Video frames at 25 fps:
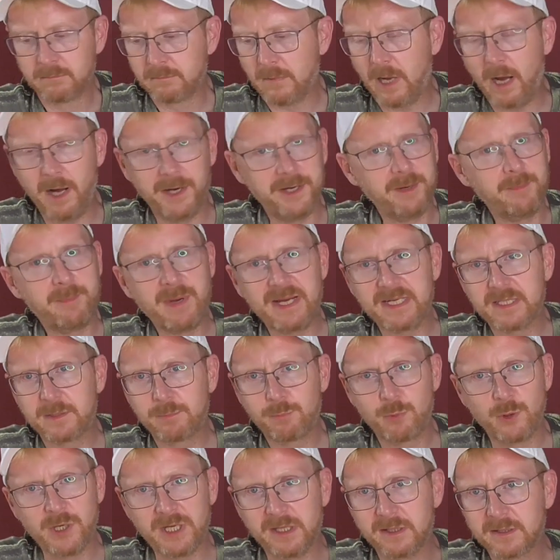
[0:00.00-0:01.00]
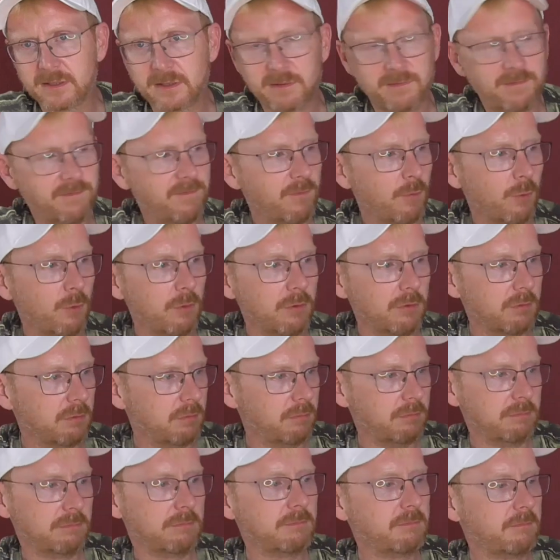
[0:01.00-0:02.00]
are the best bricks for
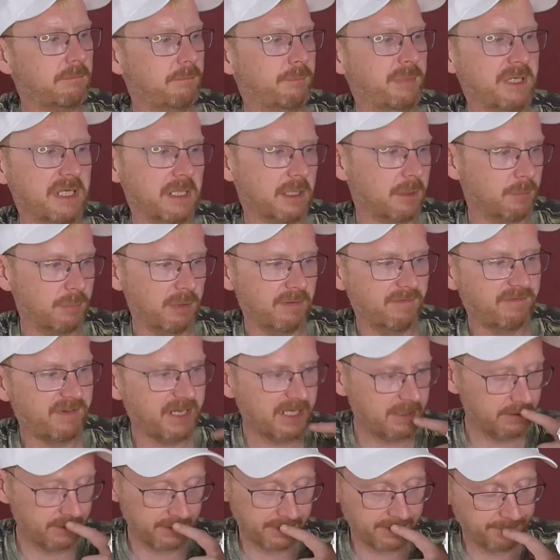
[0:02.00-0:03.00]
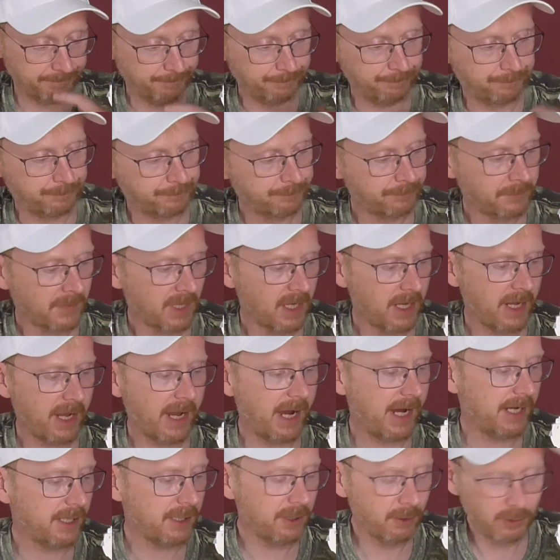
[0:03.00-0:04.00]
buildable figures.
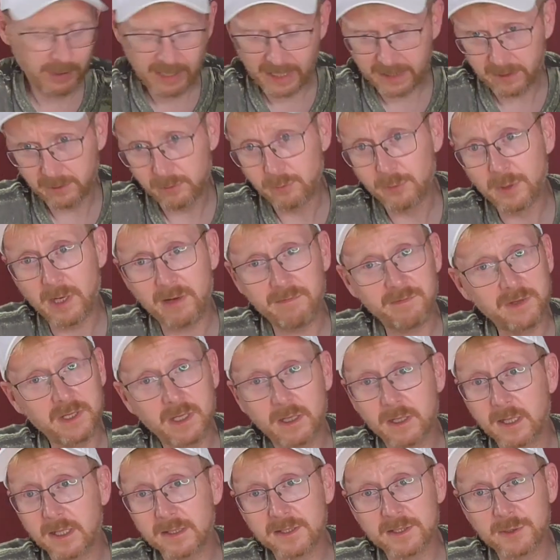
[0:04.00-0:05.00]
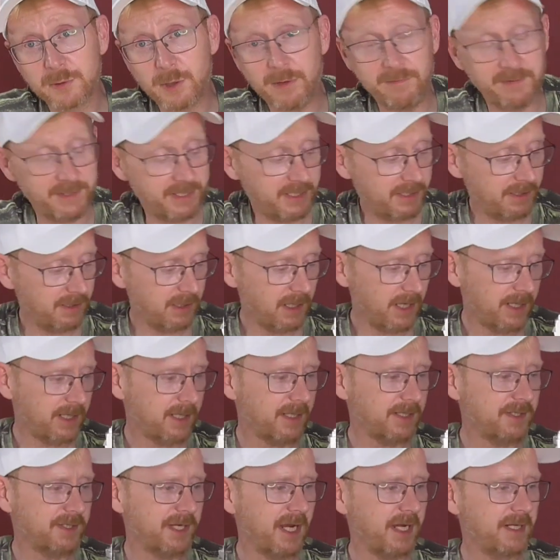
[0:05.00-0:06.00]
And you can do nothing against gravity. Like
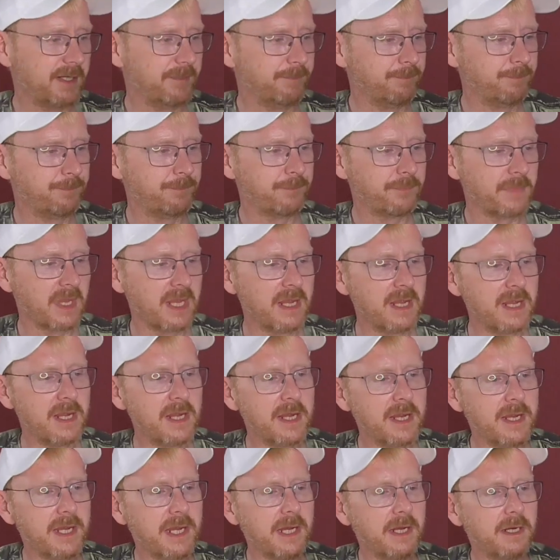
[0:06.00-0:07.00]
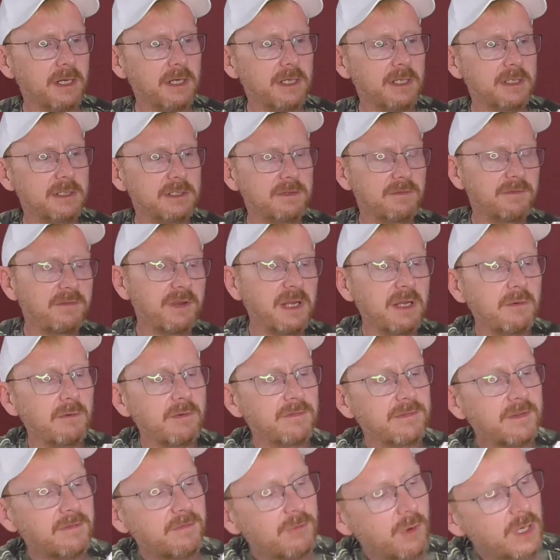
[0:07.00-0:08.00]
I said, here is the thing
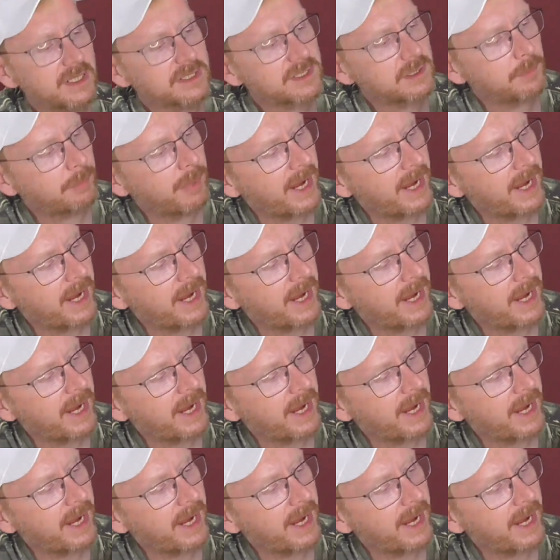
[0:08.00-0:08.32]
with the thruster